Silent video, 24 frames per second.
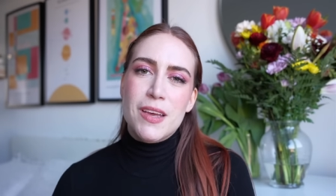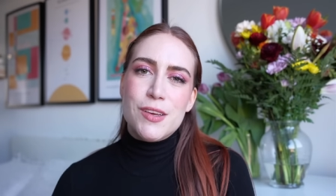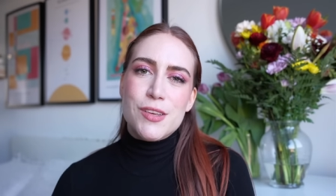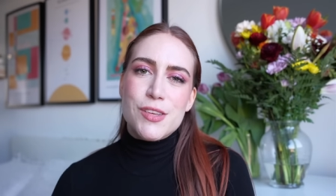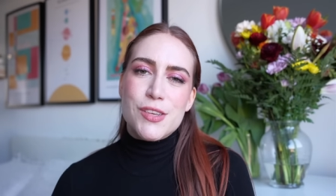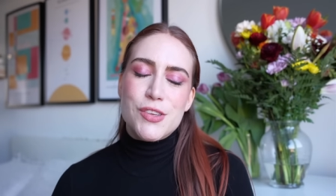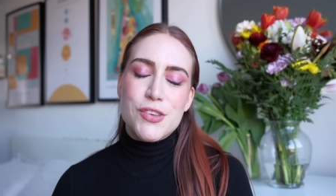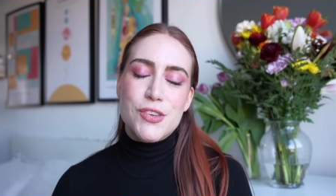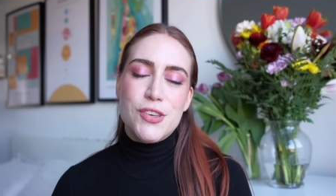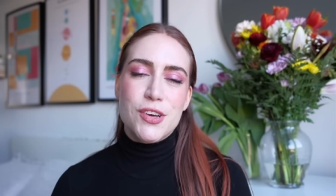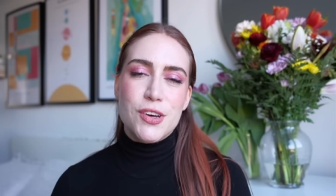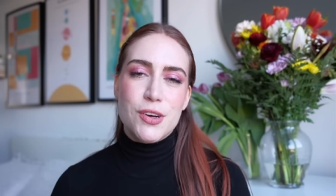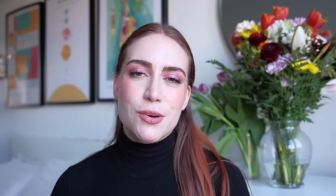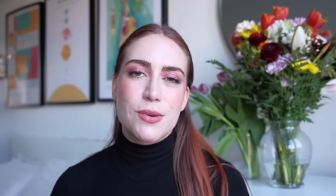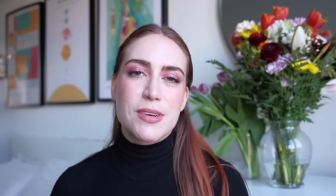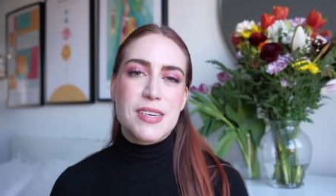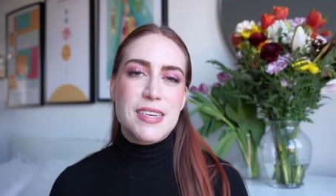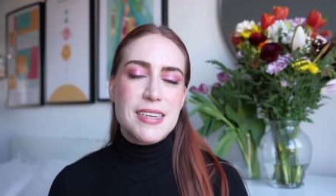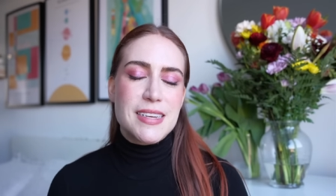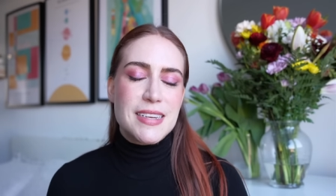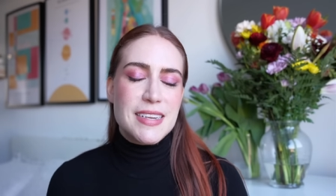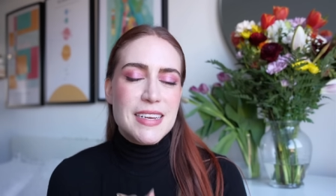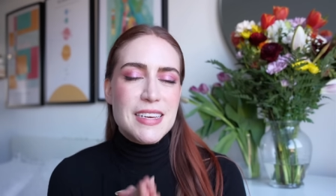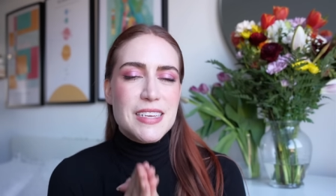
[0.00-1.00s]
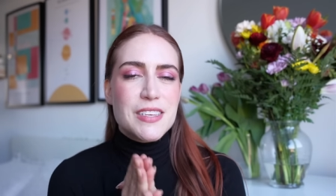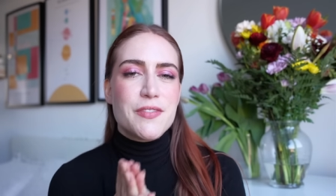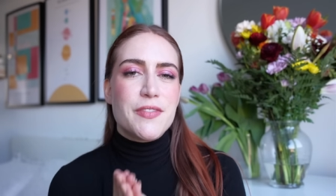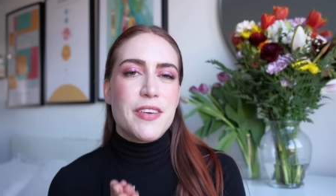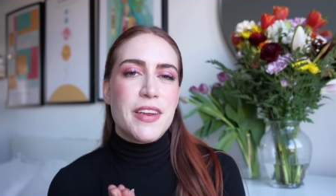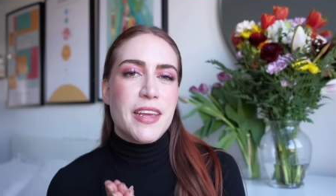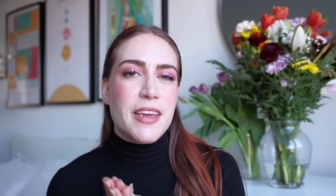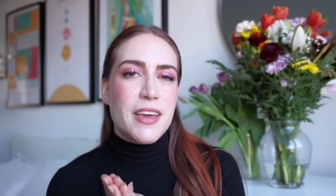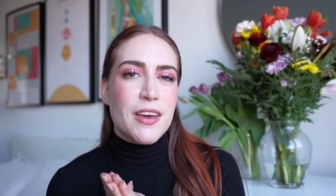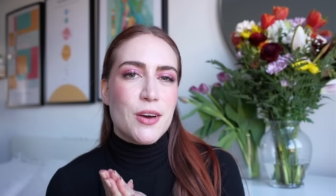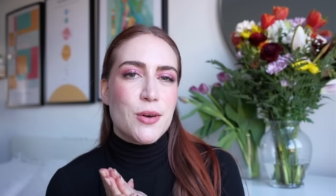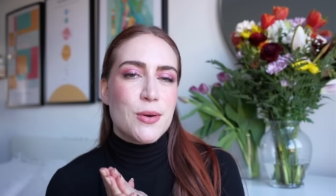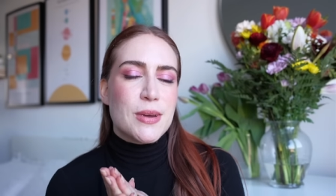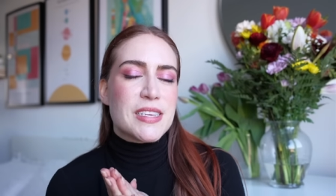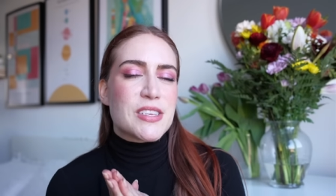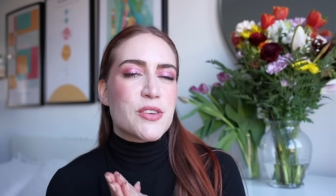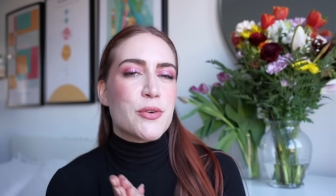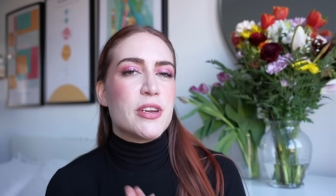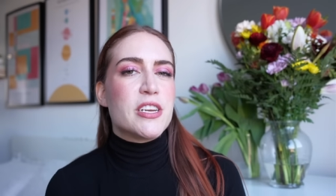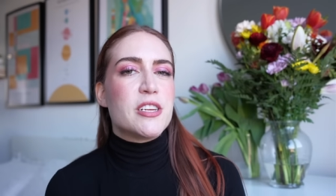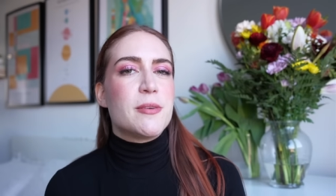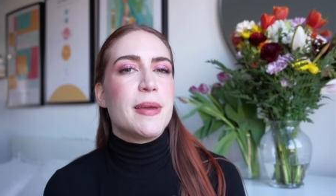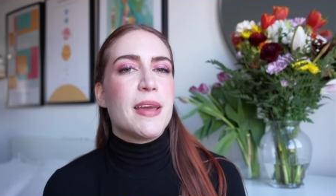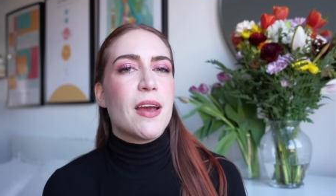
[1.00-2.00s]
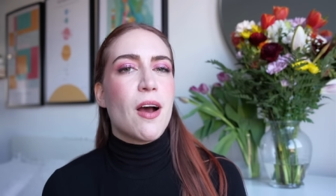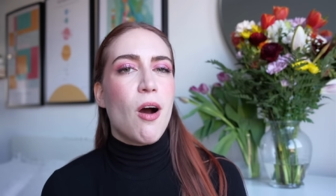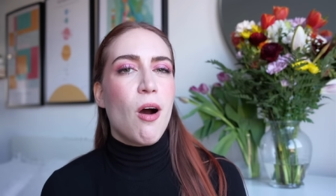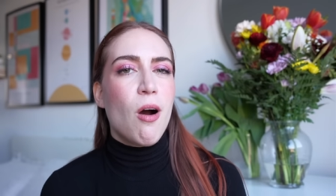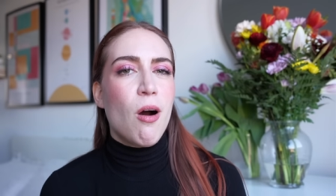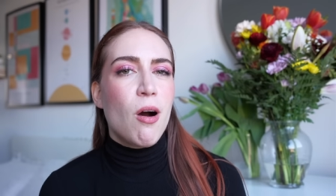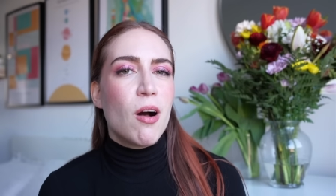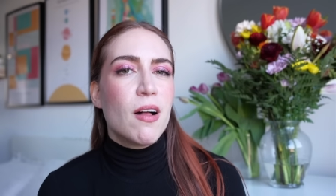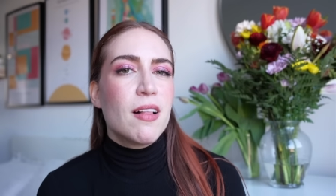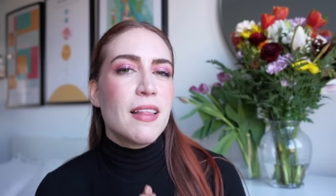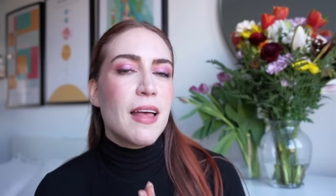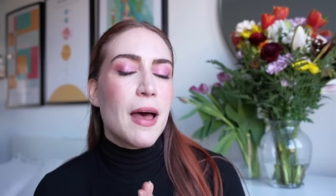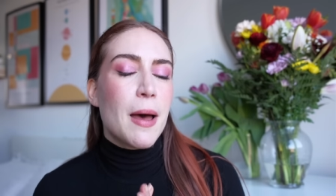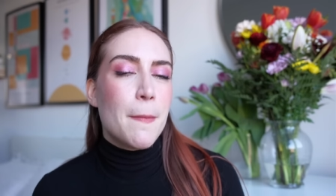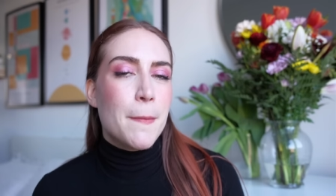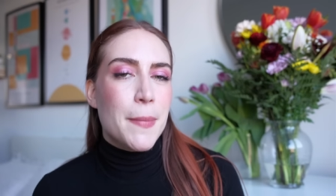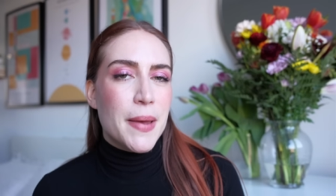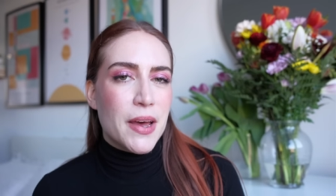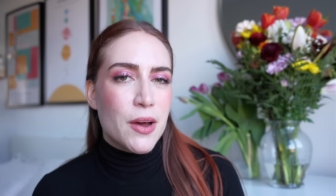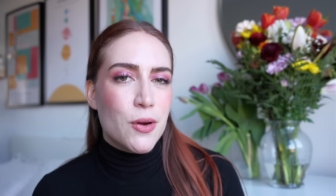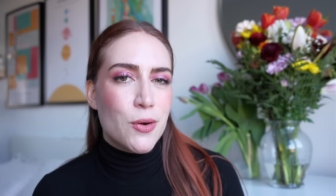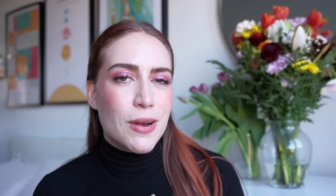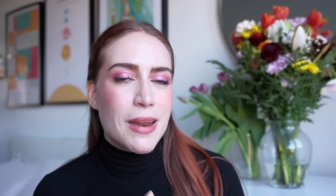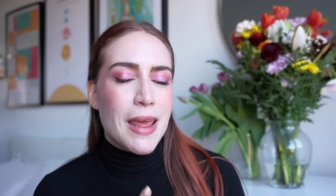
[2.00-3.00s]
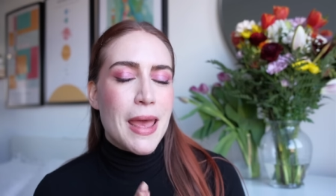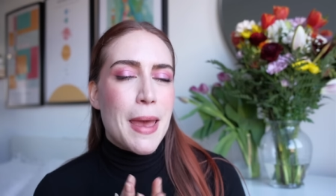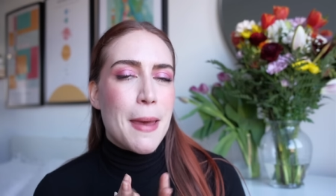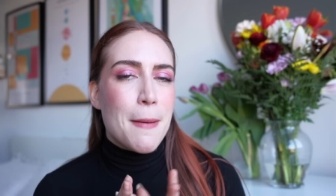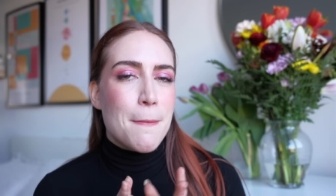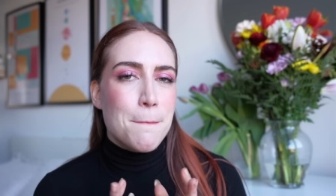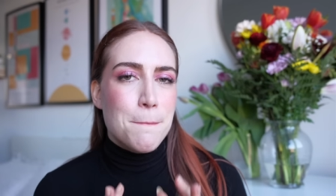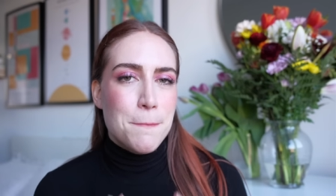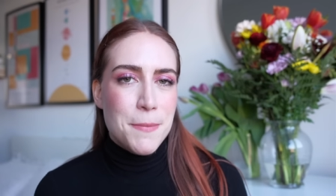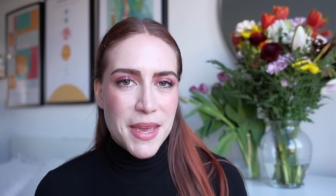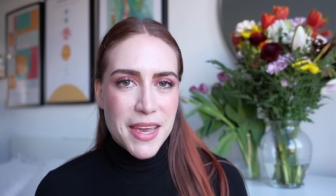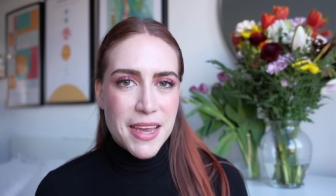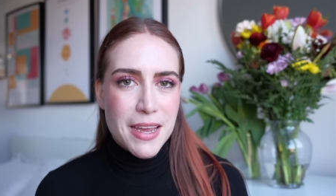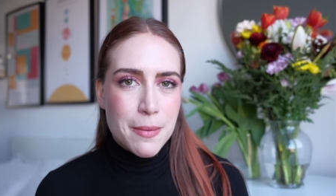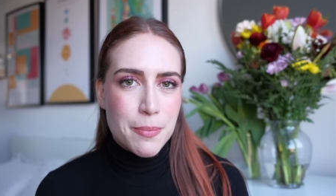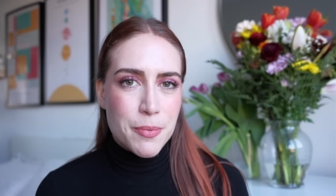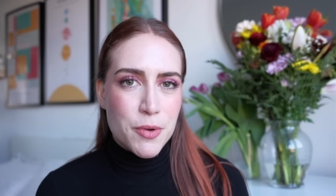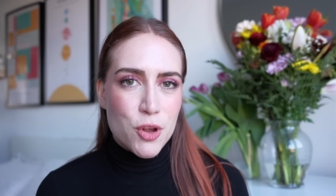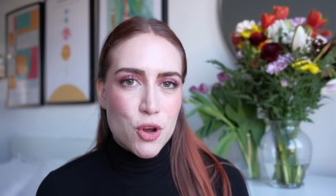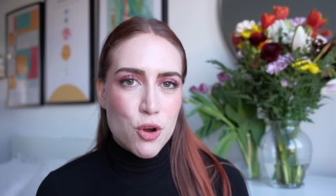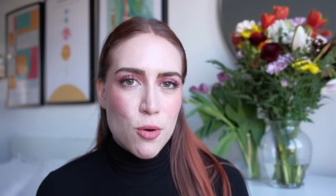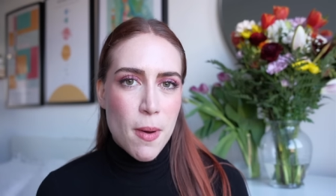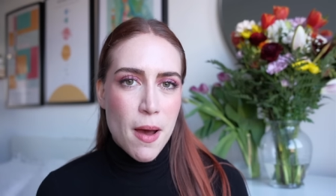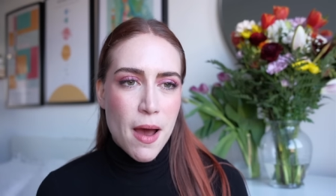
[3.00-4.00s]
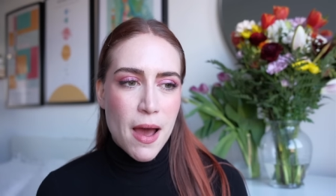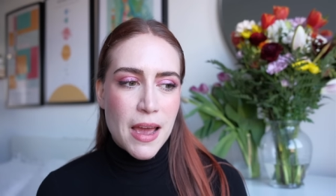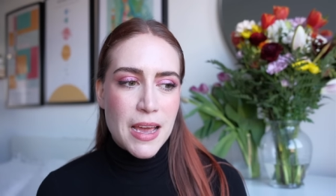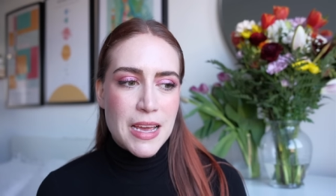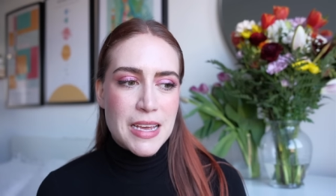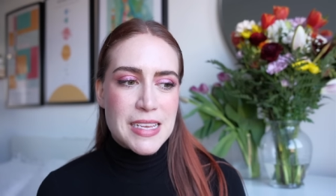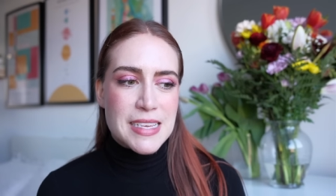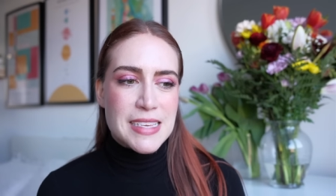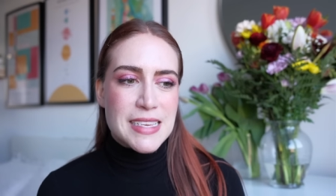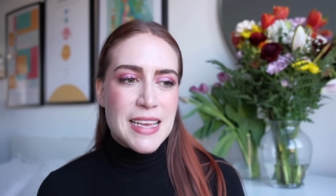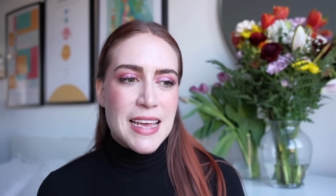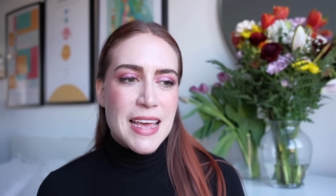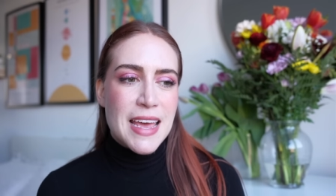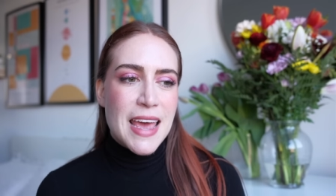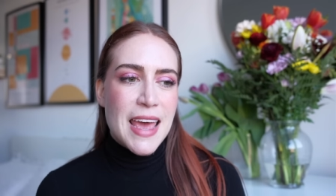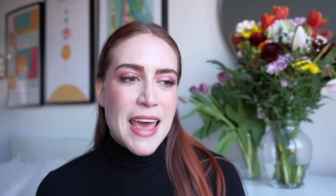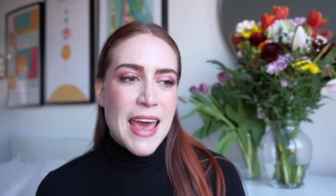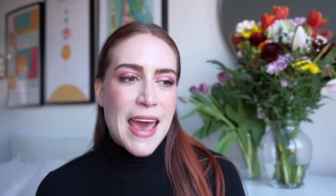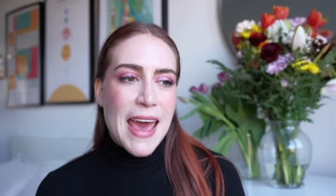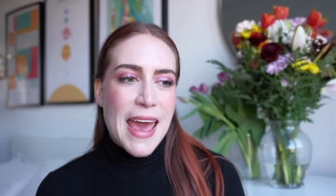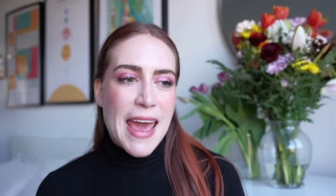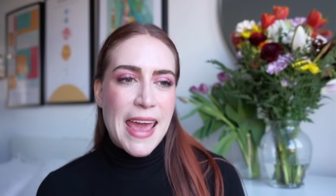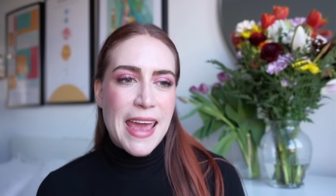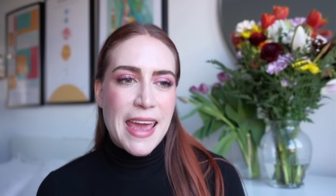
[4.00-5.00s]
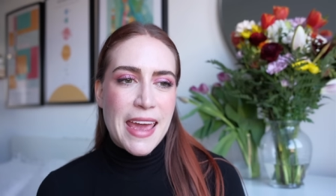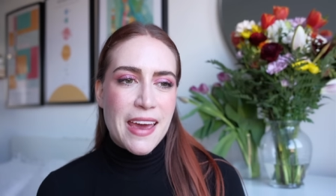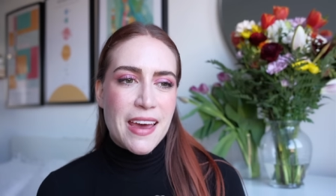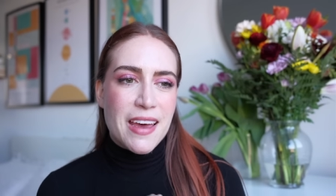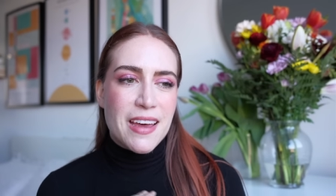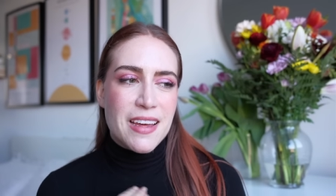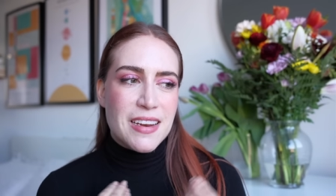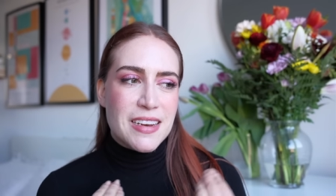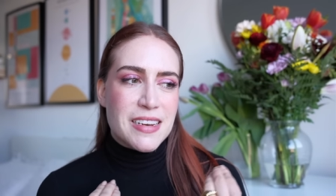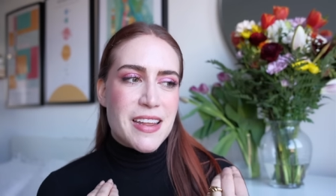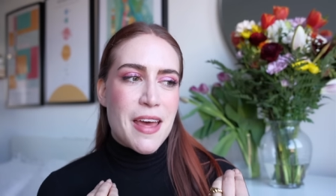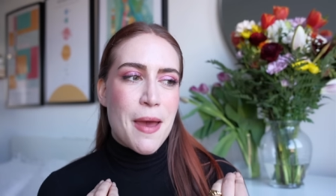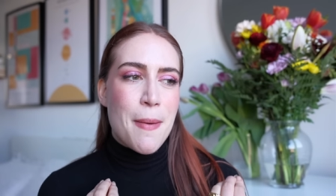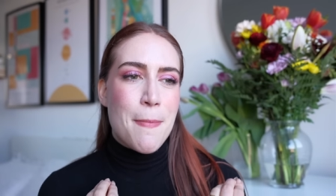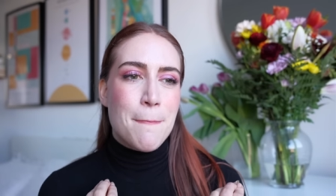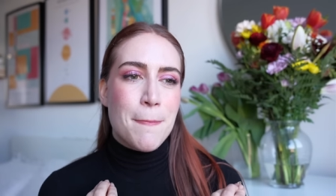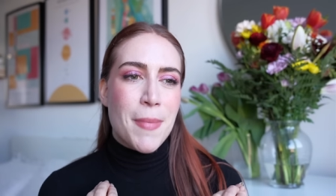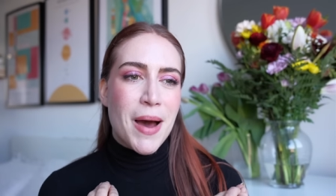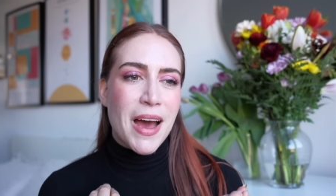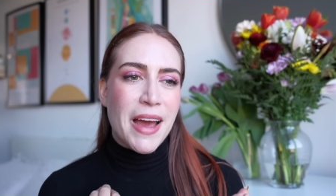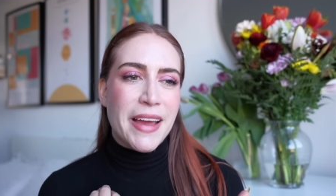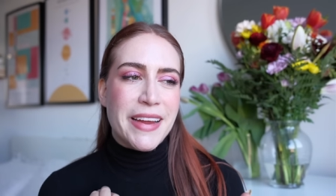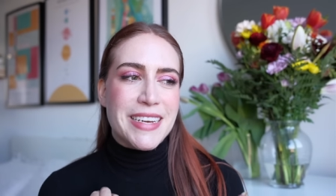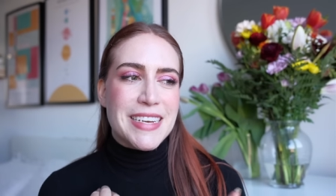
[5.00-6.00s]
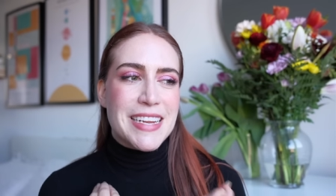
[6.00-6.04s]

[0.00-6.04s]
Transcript: So today's video is going to be all about makeup no-buys and my